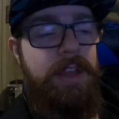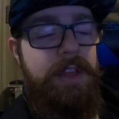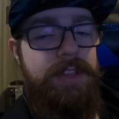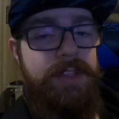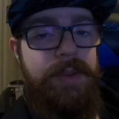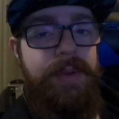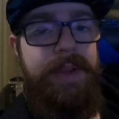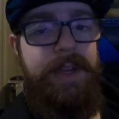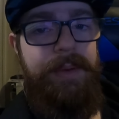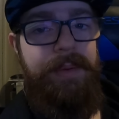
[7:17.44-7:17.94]

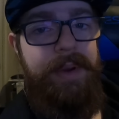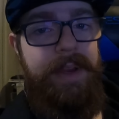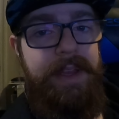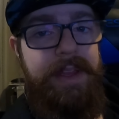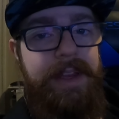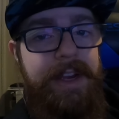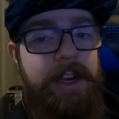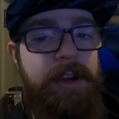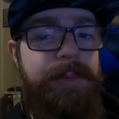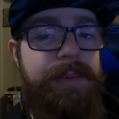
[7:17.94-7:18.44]
So anyway,
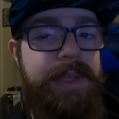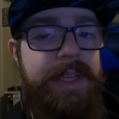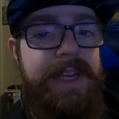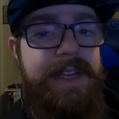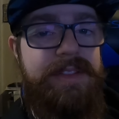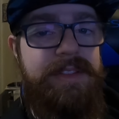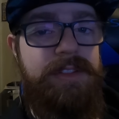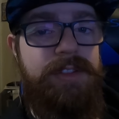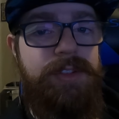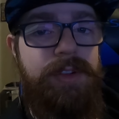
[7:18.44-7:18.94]
I hope you
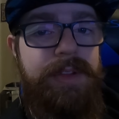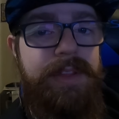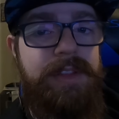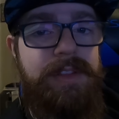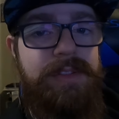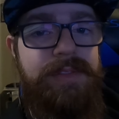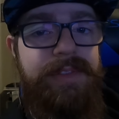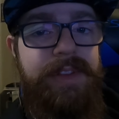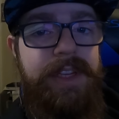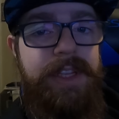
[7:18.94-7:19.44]
guys enjoyed
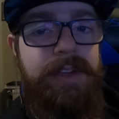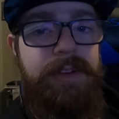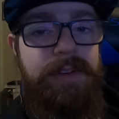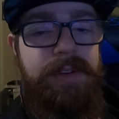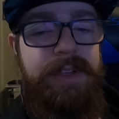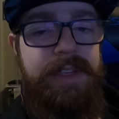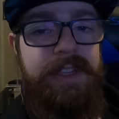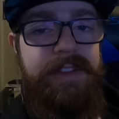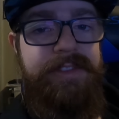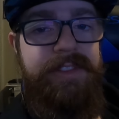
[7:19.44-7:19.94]
this
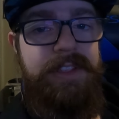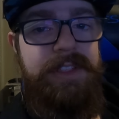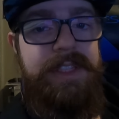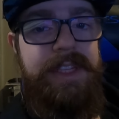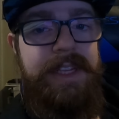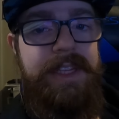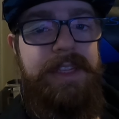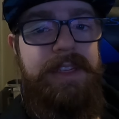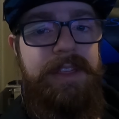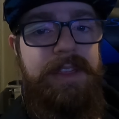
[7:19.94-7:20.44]
video. If you
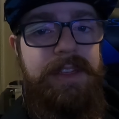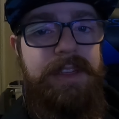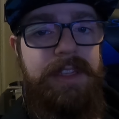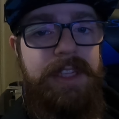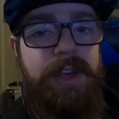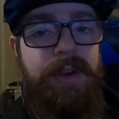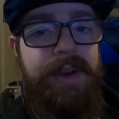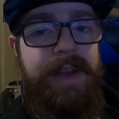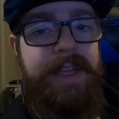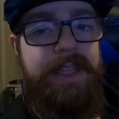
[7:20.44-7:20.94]
did,
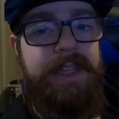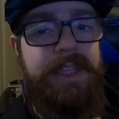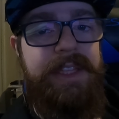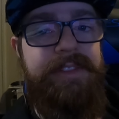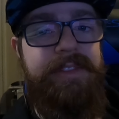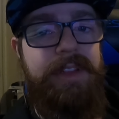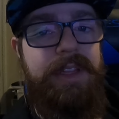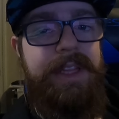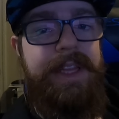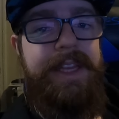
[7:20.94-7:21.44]
go ahead,
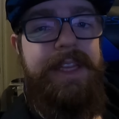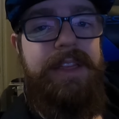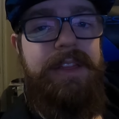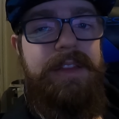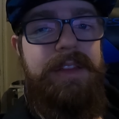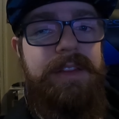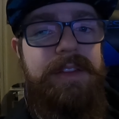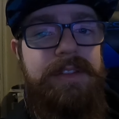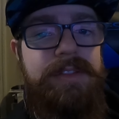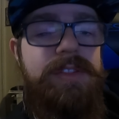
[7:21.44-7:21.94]
leave a
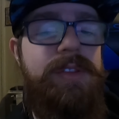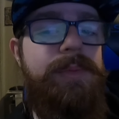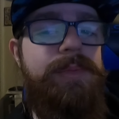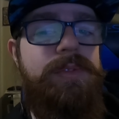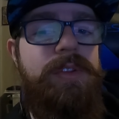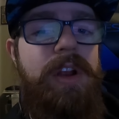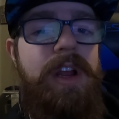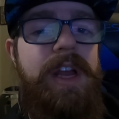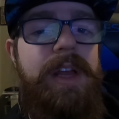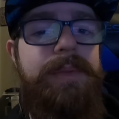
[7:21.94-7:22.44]
like,
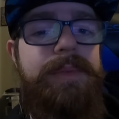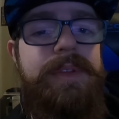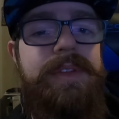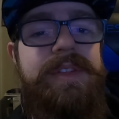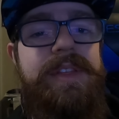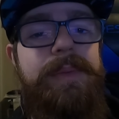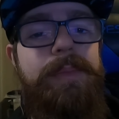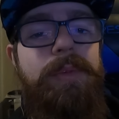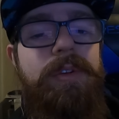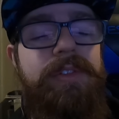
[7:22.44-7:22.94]
subscribe to
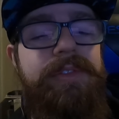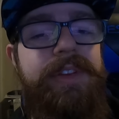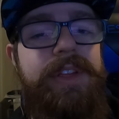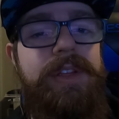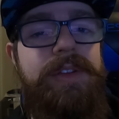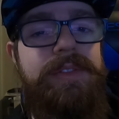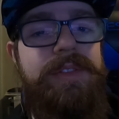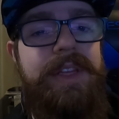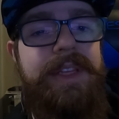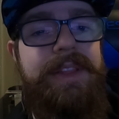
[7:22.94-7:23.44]
see more
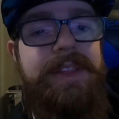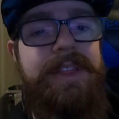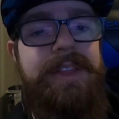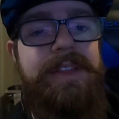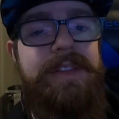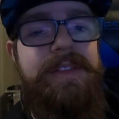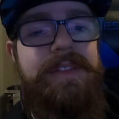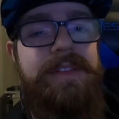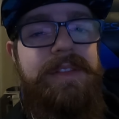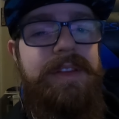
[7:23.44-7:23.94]
videos like
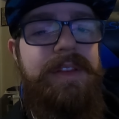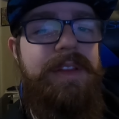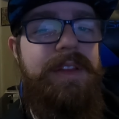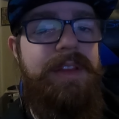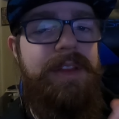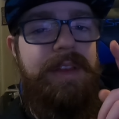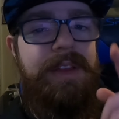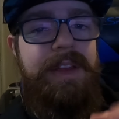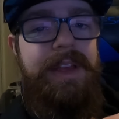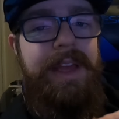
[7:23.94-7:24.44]
these.
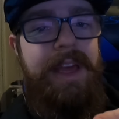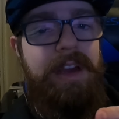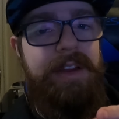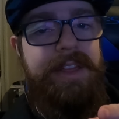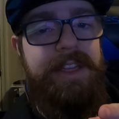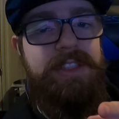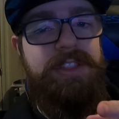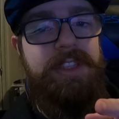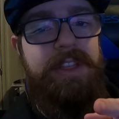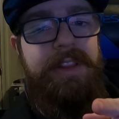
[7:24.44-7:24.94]
I'll
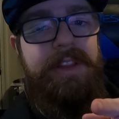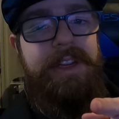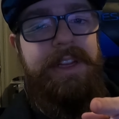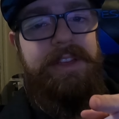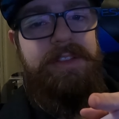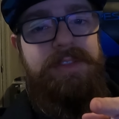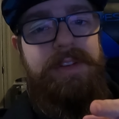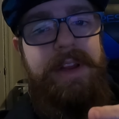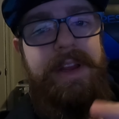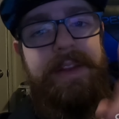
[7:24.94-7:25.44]
catch you on the
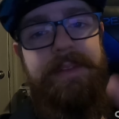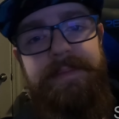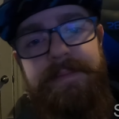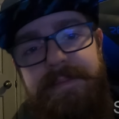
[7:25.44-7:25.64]
next ride.